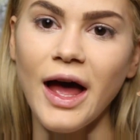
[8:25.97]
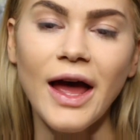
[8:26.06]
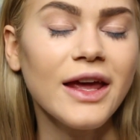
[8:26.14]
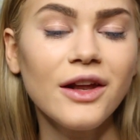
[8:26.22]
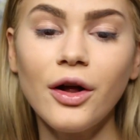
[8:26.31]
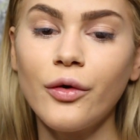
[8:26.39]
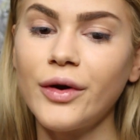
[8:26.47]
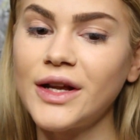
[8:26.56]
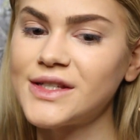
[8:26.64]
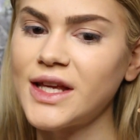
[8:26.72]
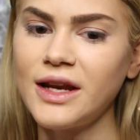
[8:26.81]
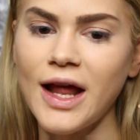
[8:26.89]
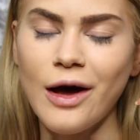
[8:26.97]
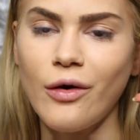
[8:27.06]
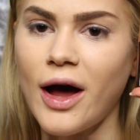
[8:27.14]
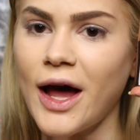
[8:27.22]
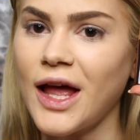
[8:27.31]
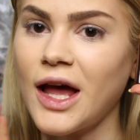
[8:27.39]
I can already say
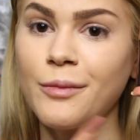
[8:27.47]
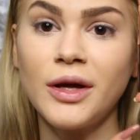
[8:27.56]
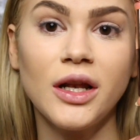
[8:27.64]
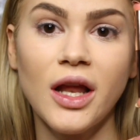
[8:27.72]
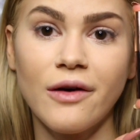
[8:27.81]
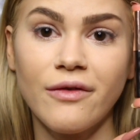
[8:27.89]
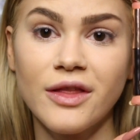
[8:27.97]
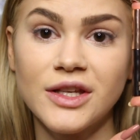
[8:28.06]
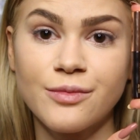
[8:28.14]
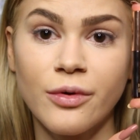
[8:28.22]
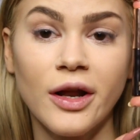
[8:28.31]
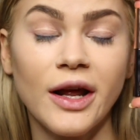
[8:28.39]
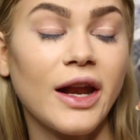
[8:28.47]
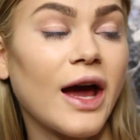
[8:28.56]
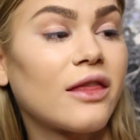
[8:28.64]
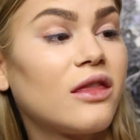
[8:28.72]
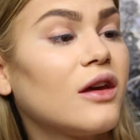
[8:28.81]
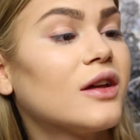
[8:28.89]
now I am in love with this product.
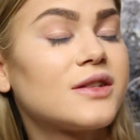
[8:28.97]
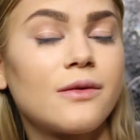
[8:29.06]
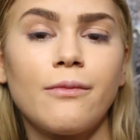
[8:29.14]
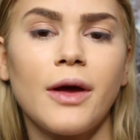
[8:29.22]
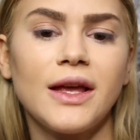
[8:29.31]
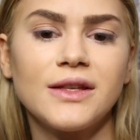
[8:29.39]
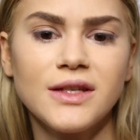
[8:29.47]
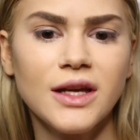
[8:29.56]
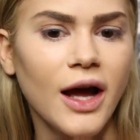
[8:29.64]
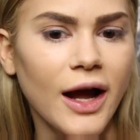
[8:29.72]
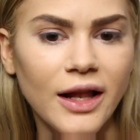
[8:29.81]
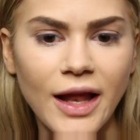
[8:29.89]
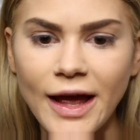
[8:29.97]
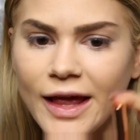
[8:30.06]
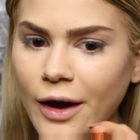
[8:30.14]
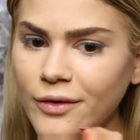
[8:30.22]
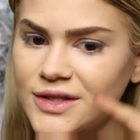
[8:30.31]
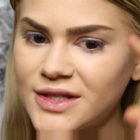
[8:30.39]
I think it's amazing. I like
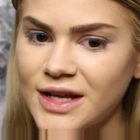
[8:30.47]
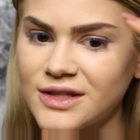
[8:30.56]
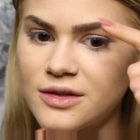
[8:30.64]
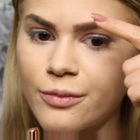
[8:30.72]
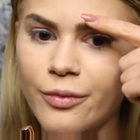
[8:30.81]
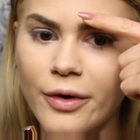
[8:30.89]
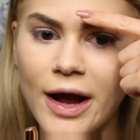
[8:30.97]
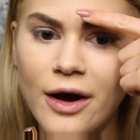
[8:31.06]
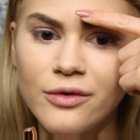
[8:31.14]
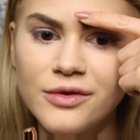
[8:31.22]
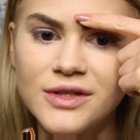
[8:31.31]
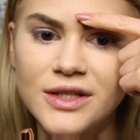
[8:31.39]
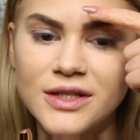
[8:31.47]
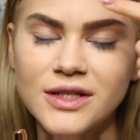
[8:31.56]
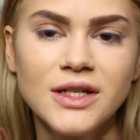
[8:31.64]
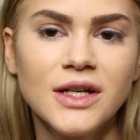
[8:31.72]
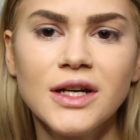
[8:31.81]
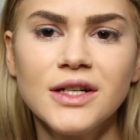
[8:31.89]
how it sets the brows
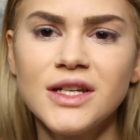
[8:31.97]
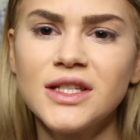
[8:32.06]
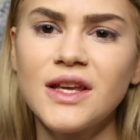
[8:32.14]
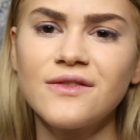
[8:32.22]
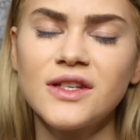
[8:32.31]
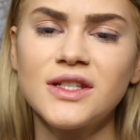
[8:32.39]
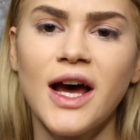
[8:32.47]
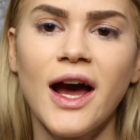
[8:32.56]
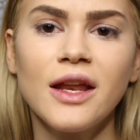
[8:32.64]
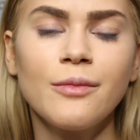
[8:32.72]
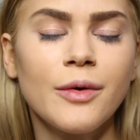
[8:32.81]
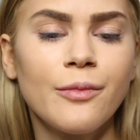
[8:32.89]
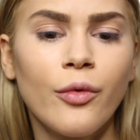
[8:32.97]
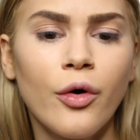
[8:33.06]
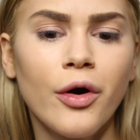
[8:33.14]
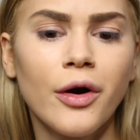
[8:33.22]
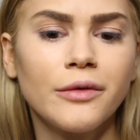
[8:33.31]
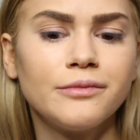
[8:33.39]
and just gives a tiny bit
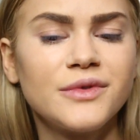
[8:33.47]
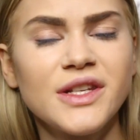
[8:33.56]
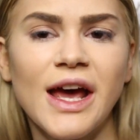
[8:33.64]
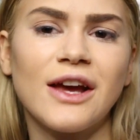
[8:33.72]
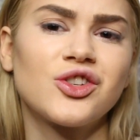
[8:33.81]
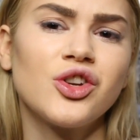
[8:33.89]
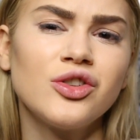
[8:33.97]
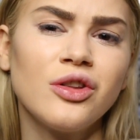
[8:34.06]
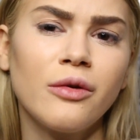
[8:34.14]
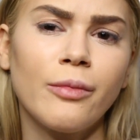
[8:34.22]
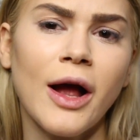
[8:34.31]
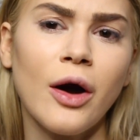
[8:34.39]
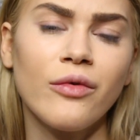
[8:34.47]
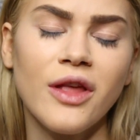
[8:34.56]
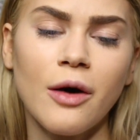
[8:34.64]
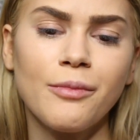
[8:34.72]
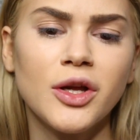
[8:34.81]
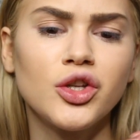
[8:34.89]
more texture to the brow
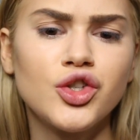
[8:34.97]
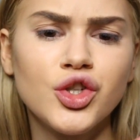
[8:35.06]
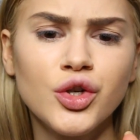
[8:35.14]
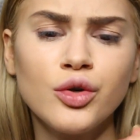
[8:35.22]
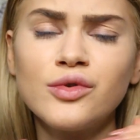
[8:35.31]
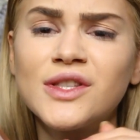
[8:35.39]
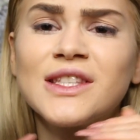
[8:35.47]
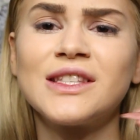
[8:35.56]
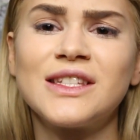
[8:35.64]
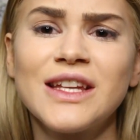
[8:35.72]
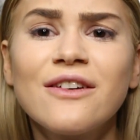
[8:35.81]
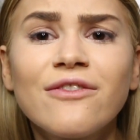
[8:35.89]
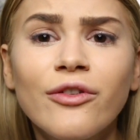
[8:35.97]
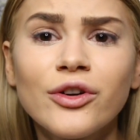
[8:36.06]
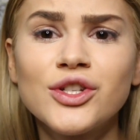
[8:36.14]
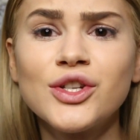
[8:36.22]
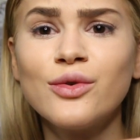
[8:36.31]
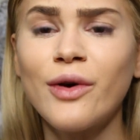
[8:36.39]
without being too stiff
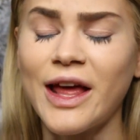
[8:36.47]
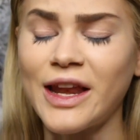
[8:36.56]
or too